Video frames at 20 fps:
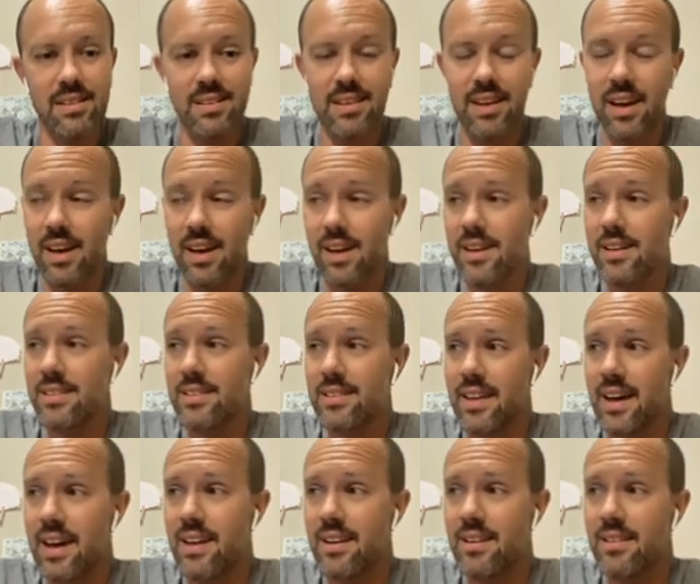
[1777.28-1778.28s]
Yeah,
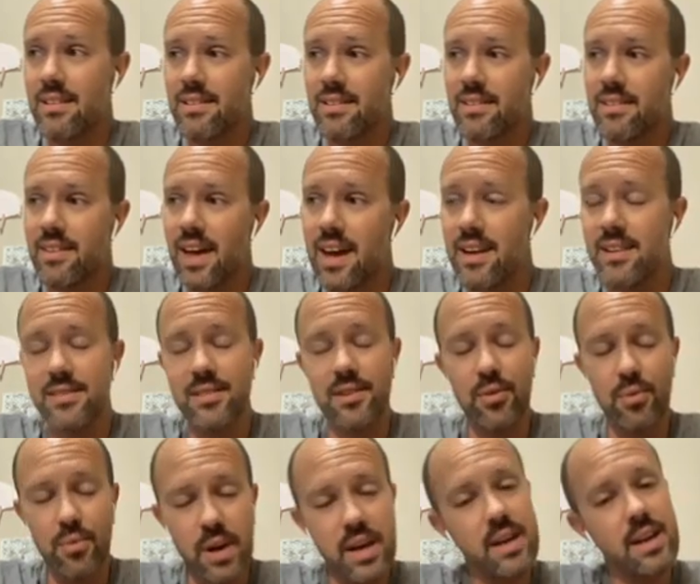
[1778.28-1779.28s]
that is a
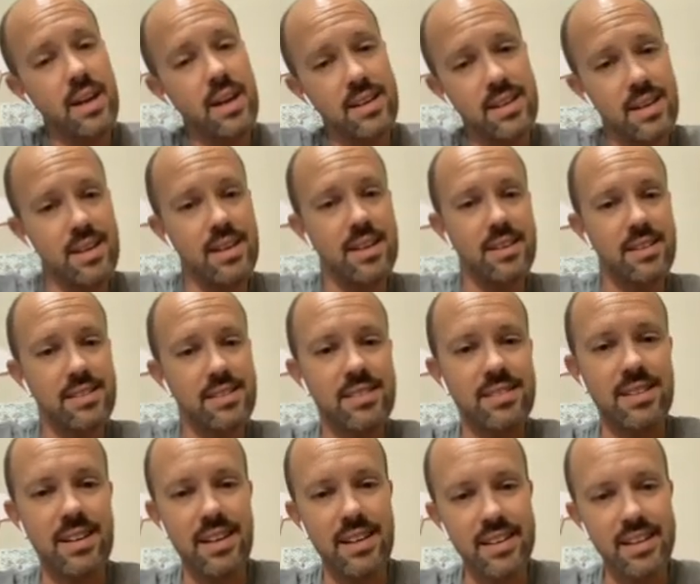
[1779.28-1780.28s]
great idea.
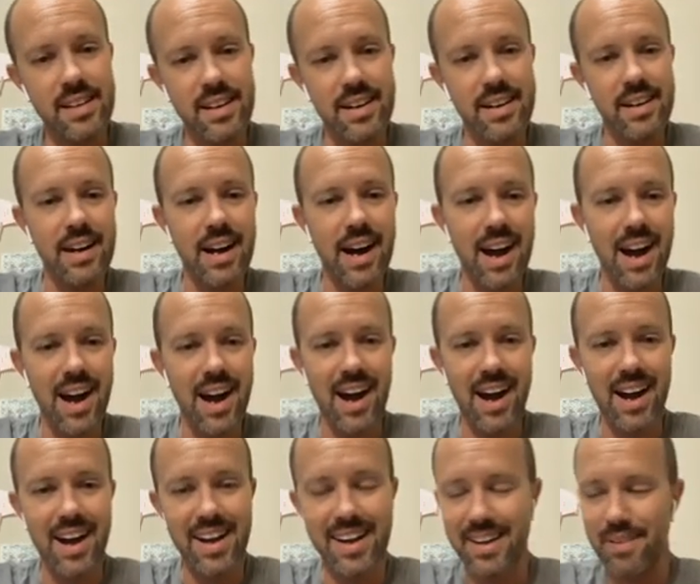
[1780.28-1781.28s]

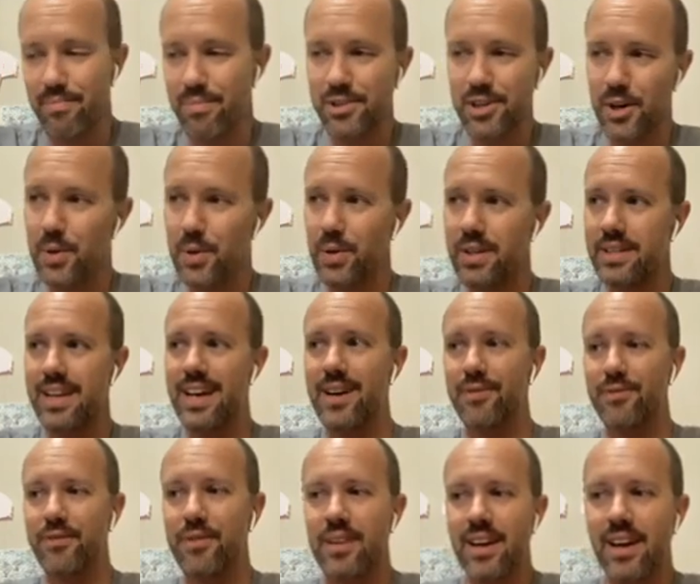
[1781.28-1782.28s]
I am totally
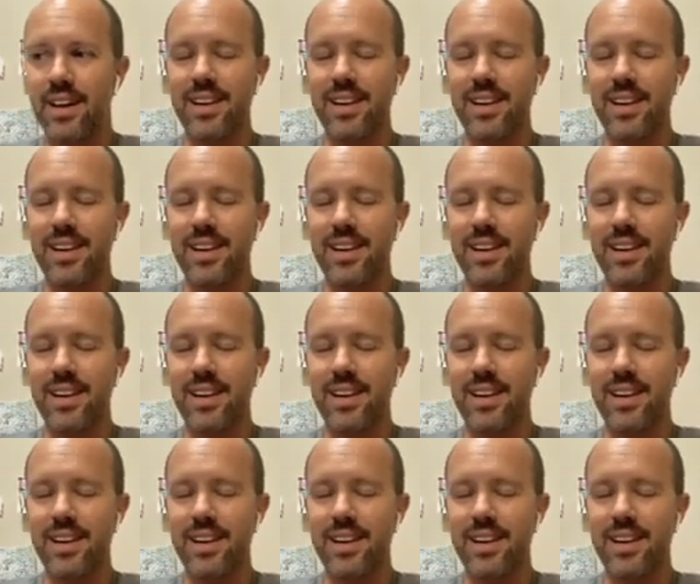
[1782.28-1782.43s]
down for that.